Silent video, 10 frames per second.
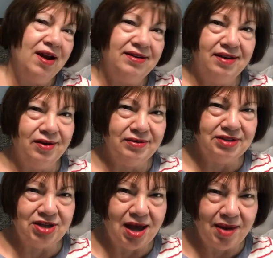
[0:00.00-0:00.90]
had to go to the
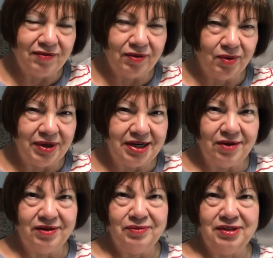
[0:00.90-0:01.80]
shop for a
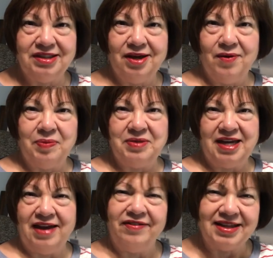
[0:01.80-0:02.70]
window that wouldn't go up and
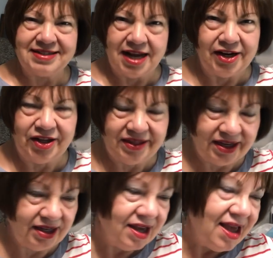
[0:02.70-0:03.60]
down. That's not a good
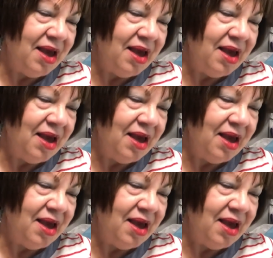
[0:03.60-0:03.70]
thing.